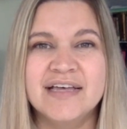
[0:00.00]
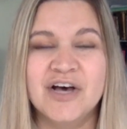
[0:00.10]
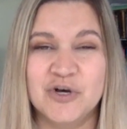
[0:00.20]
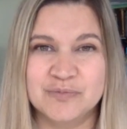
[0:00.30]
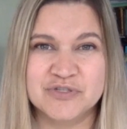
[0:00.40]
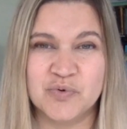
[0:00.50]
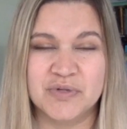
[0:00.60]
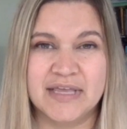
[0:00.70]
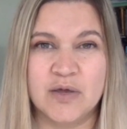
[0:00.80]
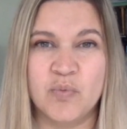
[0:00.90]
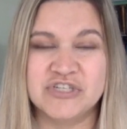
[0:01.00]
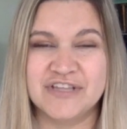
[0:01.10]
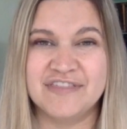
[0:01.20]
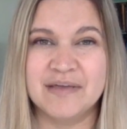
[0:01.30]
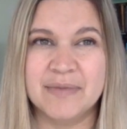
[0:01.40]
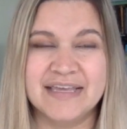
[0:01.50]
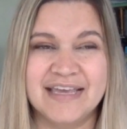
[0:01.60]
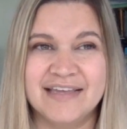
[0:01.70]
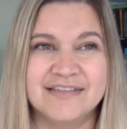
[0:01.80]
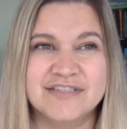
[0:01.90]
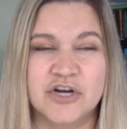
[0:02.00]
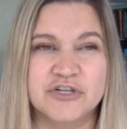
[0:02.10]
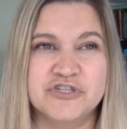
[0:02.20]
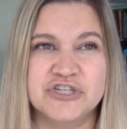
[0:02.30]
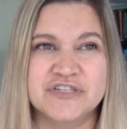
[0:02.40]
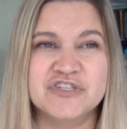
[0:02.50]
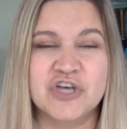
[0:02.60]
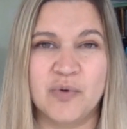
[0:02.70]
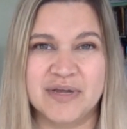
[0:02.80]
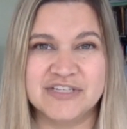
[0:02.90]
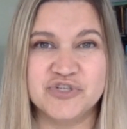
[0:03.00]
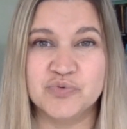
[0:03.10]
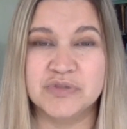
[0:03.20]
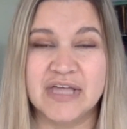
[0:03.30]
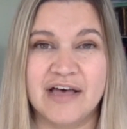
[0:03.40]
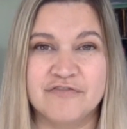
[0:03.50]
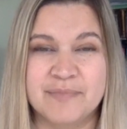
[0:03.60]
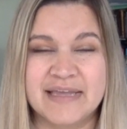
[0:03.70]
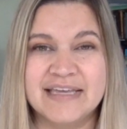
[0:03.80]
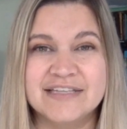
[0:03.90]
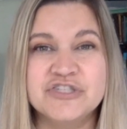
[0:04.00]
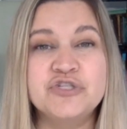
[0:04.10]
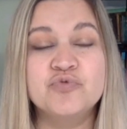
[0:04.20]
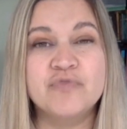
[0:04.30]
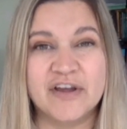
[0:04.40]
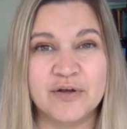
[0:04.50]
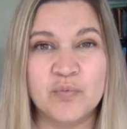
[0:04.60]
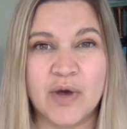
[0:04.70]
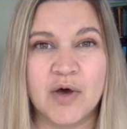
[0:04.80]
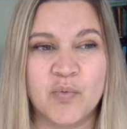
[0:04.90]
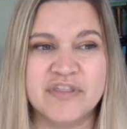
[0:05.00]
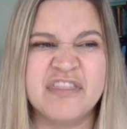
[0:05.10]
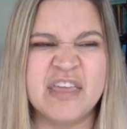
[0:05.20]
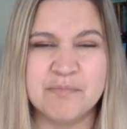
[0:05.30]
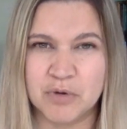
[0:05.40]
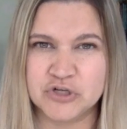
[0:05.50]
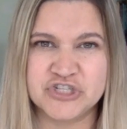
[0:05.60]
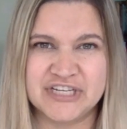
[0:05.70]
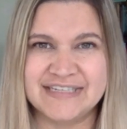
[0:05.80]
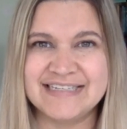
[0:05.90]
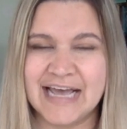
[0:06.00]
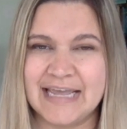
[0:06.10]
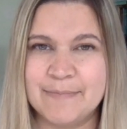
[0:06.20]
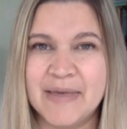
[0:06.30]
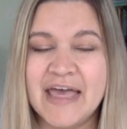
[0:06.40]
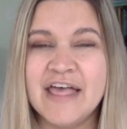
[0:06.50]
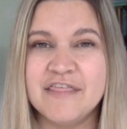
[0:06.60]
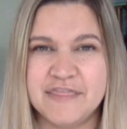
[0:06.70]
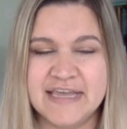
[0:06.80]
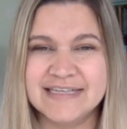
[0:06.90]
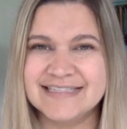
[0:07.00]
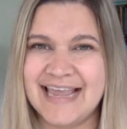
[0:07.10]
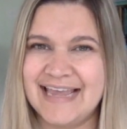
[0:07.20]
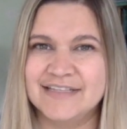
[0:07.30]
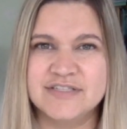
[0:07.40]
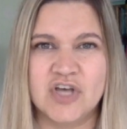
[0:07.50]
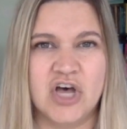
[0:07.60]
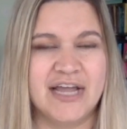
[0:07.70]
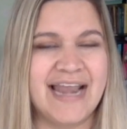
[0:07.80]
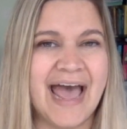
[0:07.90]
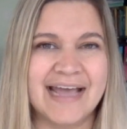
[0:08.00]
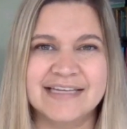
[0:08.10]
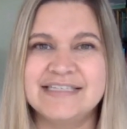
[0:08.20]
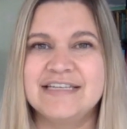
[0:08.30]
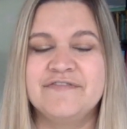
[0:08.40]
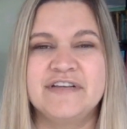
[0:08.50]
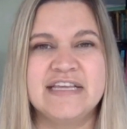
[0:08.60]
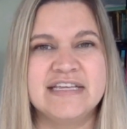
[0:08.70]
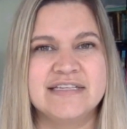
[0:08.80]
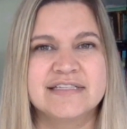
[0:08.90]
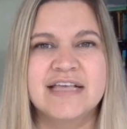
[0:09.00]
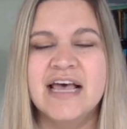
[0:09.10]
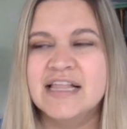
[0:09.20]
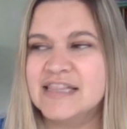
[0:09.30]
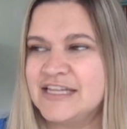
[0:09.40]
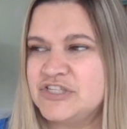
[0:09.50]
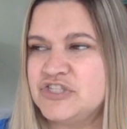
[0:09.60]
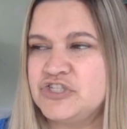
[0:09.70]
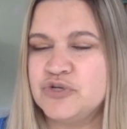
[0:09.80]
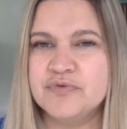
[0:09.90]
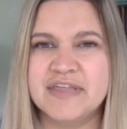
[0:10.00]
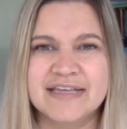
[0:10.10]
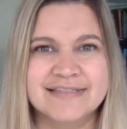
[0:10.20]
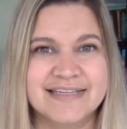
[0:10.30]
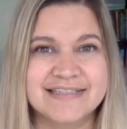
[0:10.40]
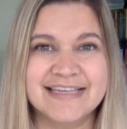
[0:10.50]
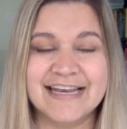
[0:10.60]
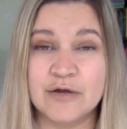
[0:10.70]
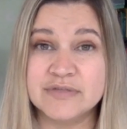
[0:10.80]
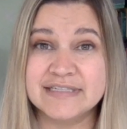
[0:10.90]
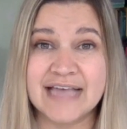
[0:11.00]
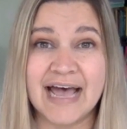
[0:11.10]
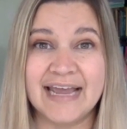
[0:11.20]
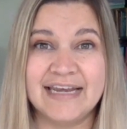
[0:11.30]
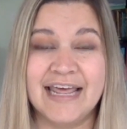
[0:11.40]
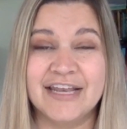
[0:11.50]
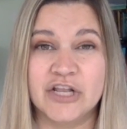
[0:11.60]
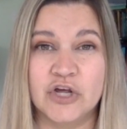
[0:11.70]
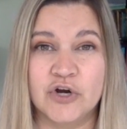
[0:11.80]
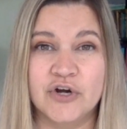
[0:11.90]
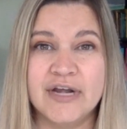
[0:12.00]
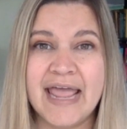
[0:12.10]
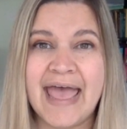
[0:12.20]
homeschooling, which I think my kids are just going to love. My kids do very well with immersion type things, hands-on activities. Let's do things, let's get outside and learn.